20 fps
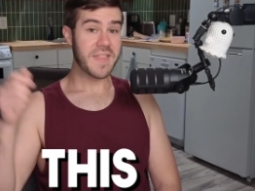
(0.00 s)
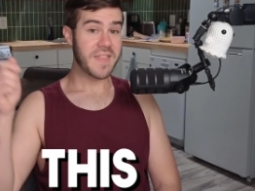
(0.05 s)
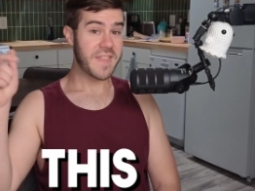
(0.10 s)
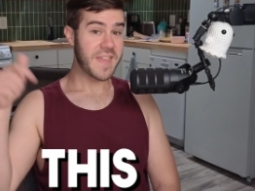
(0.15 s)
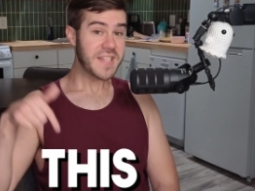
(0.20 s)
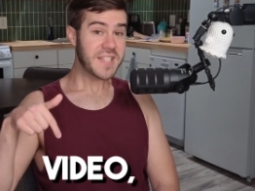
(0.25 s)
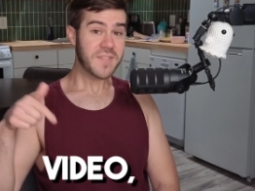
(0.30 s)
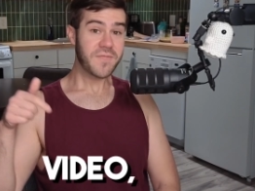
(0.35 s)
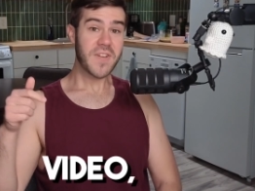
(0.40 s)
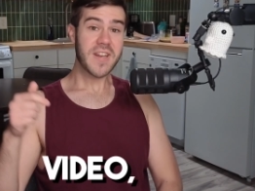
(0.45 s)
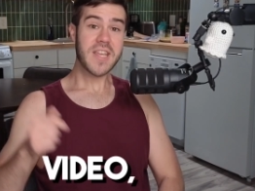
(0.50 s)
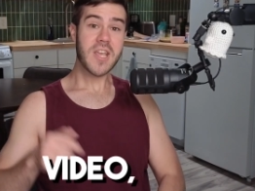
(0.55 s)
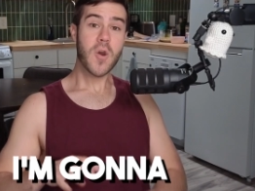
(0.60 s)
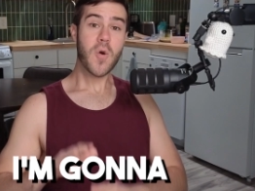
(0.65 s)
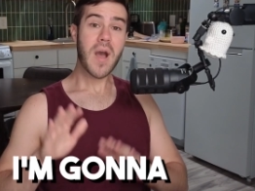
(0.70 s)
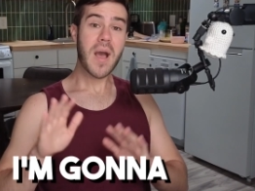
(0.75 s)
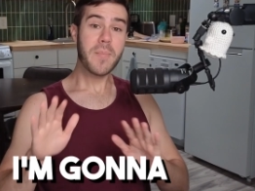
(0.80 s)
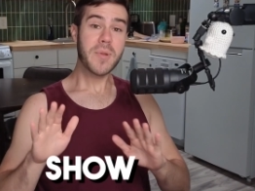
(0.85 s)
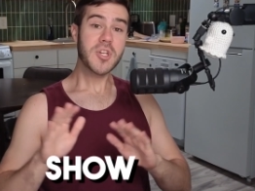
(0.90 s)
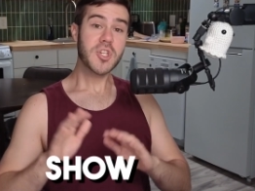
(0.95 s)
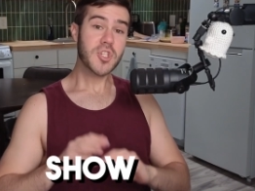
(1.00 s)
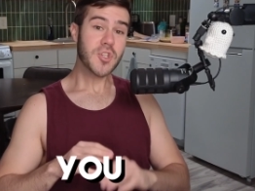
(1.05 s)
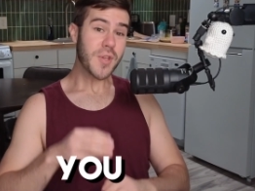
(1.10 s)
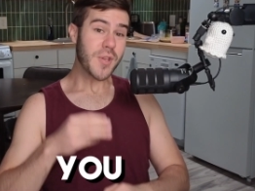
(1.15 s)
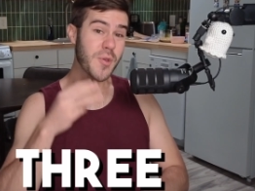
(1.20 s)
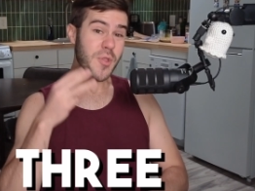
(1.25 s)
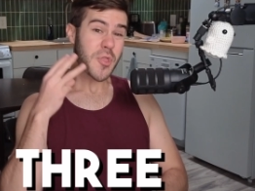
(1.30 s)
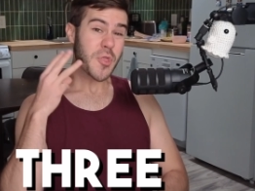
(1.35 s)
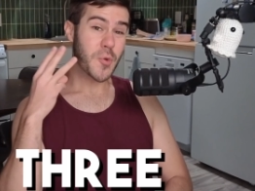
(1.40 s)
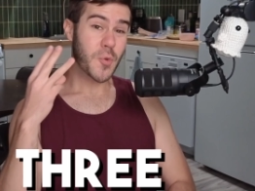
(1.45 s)
this video, I'm going to show
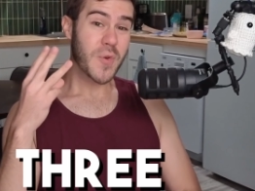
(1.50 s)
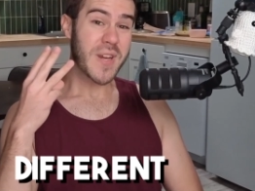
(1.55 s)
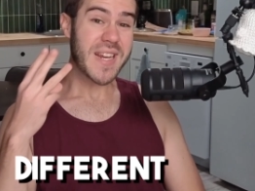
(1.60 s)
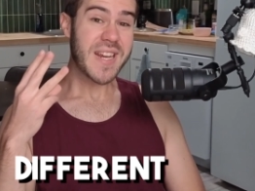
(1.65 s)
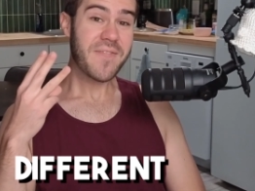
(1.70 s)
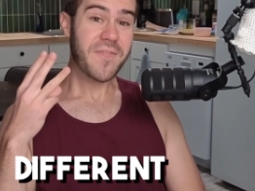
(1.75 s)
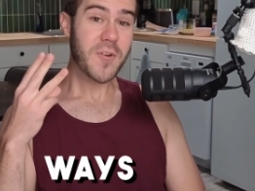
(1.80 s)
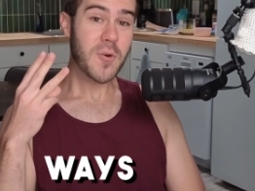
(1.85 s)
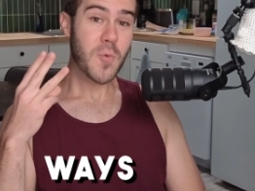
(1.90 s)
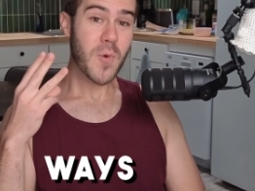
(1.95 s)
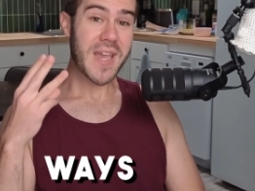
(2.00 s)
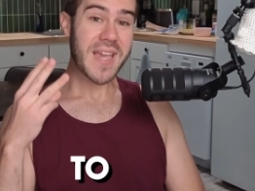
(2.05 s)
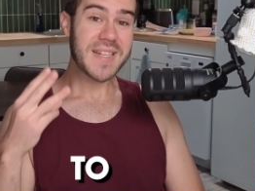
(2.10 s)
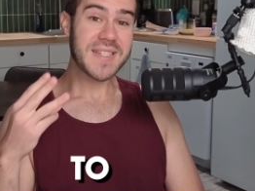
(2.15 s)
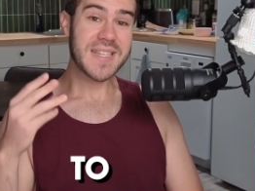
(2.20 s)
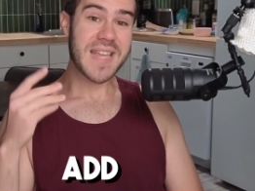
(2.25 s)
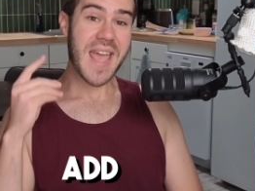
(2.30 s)
you three different ways to